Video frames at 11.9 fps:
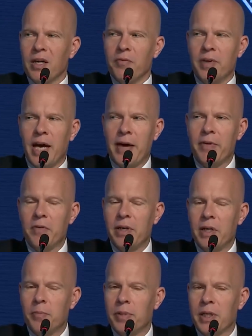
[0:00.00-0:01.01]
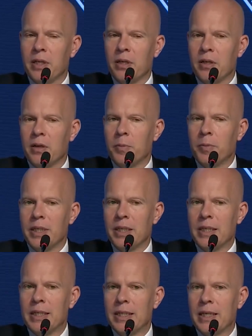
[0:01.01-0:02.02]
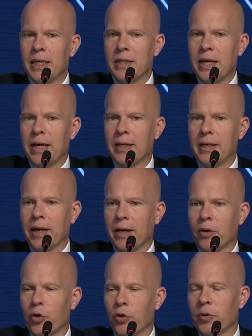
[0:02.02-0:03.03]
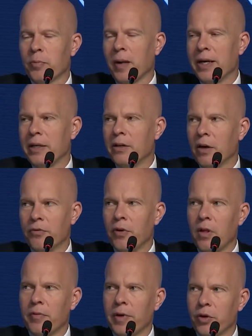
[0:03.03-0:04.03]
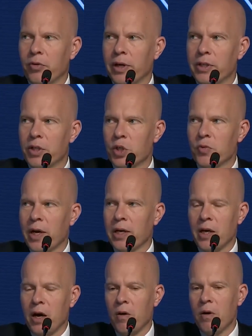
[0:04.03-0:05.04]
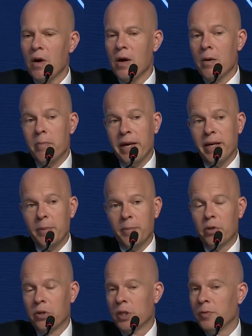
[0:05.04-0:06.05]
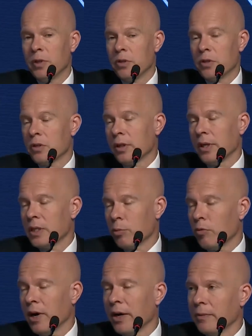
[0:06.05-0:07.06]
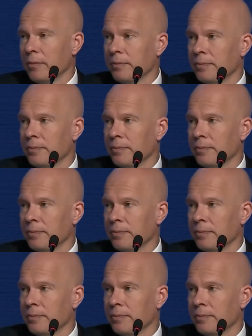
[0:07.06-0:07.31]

We haven't really been hit and like hurt by any of the other regulations right now, mainly because we are just a data provider.